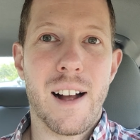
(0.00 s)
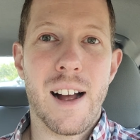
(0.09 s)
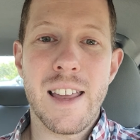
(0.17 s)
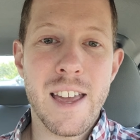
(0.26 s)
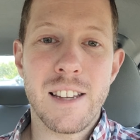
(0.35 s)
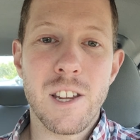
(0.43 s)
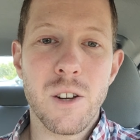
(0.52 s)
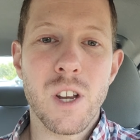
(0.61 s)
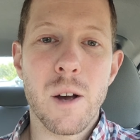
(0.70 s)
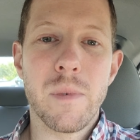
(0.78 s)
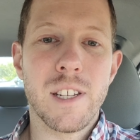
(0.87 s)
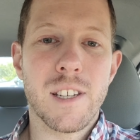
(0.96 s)
I can't tell you
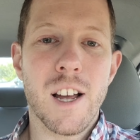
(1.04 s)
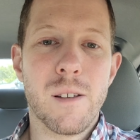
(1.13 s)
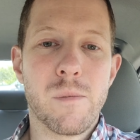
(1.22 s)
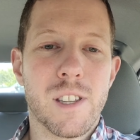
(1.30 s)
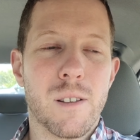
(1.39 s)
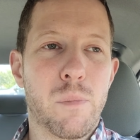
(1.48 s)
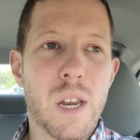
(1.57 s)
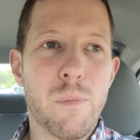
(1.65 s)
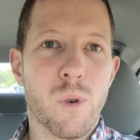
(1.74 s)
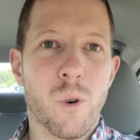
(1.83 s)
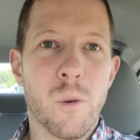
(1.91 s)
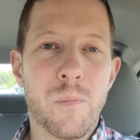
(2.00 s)
how many times that
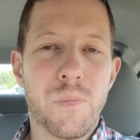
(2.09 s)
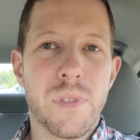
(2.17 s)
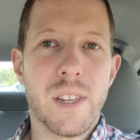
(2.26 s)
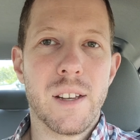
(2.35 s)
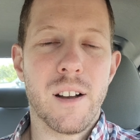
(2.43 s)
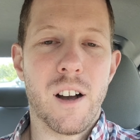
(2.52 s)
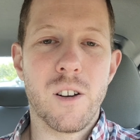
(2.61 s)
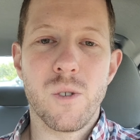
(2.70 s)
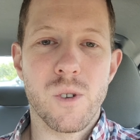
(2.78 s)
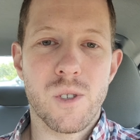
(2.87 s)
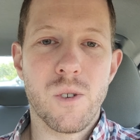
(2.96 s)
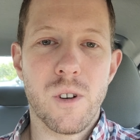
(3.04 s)
people
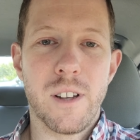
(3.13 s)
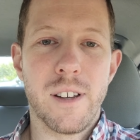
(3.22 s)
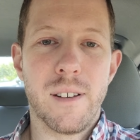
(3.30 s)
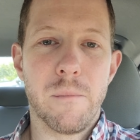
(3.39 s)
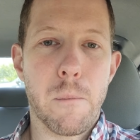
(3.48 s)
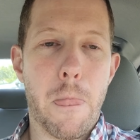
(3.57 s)
understood